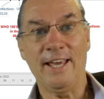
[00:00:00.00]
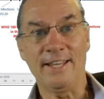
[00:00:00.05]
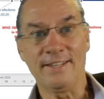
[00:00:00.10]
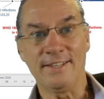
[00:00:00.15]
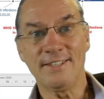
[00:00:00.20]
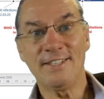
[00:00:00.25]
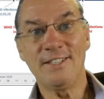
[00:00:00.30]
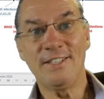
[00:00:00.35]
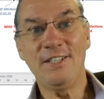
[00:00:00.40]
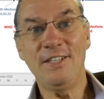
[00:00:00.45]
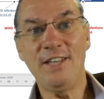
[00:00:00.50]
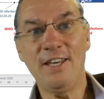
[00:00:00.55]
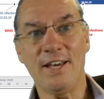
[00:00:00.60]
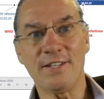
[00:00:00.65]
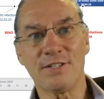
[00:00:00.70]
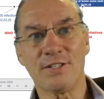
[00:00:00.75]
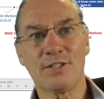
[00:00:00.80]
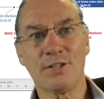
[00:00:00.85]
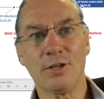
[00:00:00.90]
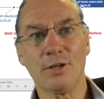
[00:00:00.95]
And
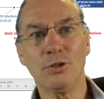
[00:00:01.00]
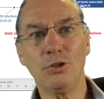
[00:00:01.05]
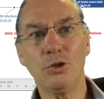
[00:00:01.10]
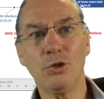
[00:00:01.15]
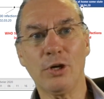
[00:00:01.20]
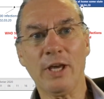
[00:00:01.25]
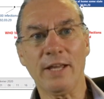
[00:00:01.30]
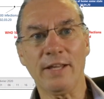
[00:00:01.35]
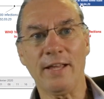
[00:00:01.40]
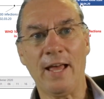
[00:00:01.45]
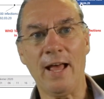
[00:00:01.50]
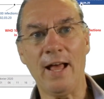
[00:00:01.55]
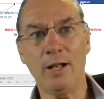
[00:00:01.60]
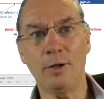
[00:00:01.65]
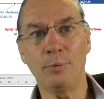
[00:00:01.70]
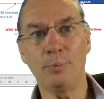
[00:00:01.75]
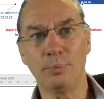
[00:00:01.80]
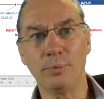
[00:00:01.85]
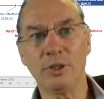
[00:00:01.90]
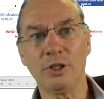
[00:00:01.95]
yes, you can
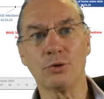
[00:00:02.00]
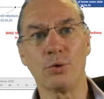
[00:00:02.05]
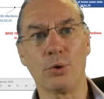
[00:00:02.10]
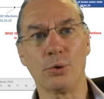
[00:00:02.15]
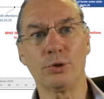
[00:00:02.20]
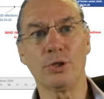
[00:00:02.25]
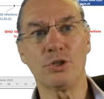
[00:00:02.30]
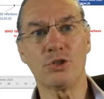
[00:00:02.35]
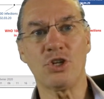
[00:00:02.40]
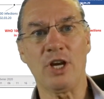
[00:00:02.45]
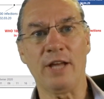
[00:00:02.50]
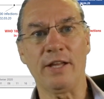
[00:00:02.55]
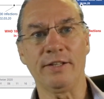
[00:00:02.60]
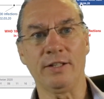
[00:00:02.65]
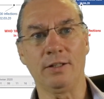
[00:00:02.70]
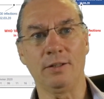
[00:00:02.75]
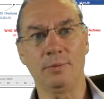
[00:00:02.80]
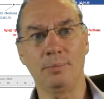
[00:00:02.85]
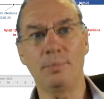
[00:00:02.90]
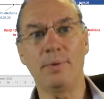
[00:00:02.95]
help me grow the
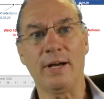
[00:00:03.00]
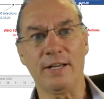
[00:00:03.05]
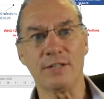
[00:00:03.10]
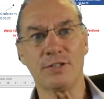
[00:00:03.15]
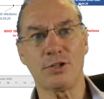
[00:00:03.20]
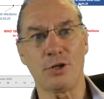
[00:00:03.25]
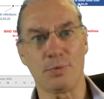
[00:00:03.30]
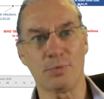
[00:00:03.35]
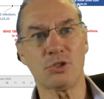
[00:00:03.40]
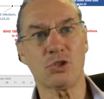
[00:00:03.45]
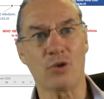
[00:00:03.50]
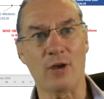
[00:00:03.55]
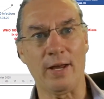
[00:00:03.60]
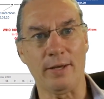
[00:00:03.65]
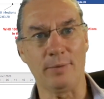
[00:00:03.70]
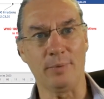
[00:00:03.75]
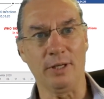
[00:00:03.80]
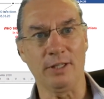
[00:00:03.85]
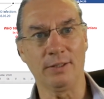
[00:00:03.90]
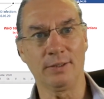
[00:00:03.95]
channel by
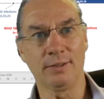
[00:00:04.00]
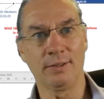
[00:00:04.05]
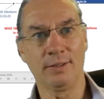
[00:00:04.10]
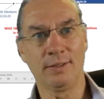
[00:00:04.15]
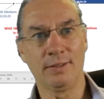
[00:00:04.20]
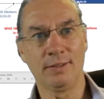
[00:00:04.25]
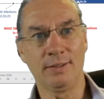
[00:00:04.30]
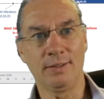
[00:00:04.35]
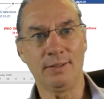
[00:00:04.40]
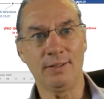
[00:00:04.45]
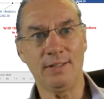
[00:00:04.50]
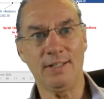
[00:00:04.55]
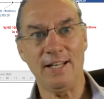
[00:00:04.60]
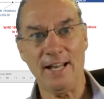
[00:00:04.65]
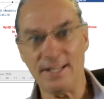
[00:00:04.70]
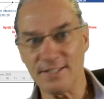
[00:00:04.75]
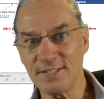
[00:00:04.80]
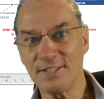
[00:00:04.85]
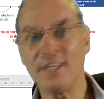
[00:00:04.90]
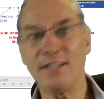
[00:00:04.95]
subscribing.
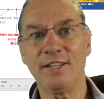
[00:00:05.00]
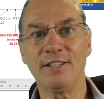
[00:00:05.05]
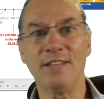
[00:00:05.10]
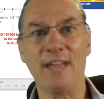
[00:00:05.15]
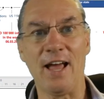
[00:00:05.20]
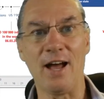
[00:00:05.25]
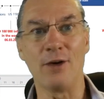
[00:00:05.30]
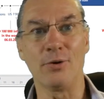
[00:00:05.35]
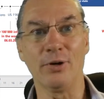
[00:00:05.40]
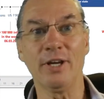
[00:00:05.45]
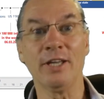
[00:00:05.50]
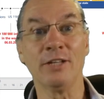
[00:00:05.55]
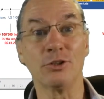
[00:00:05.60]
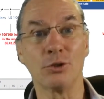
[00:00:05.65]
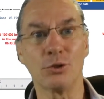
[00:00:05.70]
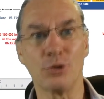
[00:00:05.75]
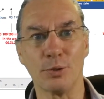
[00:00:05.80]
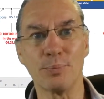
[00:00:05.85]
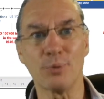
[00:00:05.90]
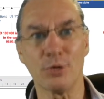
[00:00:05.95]
Let's dig now
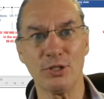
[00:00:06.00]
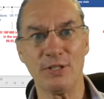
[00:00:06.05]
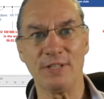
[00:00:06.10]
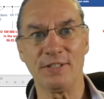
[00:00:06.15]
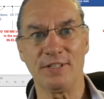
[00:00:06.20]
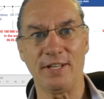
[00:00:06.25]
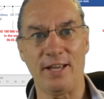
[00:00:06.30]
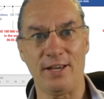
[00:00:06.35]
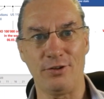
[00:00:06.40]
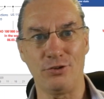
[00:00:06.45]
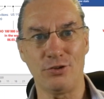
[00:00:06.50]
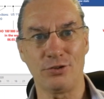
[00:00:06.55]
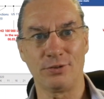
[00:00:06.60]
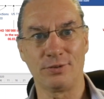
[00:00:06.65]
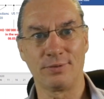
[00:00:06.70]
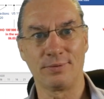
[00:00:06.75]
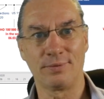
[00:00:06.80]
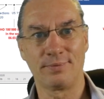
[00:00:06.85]
into the presentation.